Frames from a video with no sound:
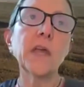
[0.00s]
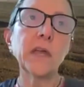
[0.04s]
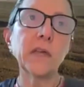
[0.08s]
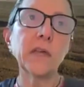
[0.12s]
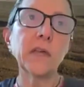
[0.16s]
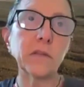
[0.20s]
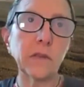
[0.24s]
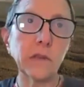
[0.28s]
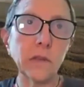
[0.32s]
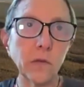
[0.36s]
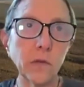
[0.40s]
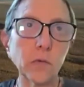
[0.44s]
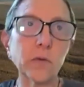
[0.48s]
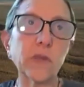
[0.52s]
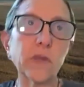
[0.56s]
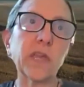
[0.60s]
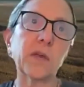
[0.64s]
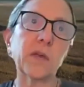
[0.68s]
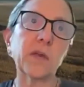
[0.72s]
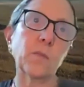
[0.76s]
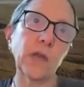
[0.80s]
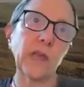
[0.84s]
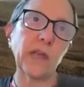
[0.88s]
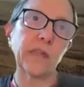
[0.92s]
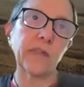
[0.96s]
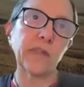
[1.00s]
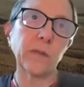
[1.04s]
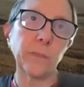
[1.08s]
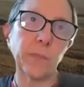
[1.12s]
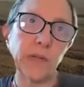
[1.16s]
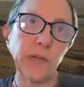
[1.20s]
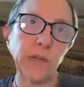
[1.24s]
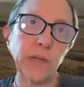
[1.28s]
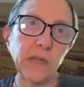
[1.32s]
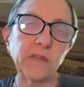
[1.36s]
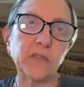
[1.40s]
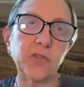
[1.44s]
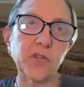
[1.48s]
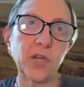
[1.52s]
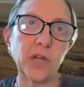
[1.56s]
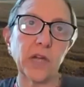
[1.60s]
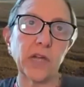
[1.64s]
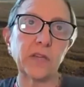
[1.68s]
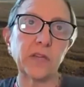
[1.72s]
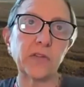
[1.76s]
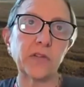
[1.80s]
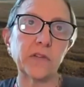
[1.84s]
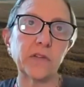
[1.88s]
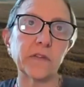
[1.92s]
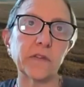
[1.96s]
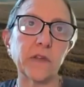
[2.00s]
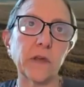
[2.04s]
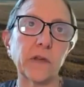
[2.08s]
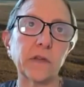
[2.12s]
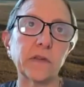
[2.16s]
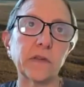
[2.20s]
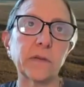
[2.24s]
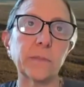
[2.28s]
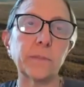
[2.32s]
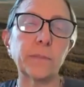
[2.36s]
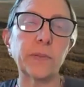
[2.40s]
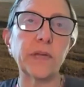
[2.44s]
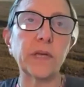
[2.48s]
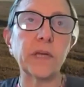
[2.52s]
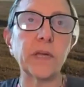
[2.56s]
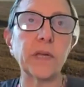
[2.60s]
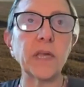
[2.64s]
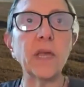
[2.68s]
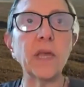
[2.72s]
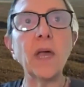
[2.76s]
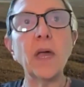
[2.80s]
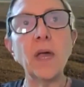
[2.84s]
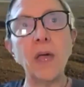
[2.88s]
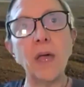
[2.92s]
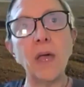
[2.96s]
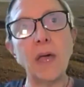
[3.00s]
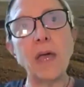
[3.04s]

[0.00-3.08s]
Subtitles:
It's looking where the biggest change is going to be,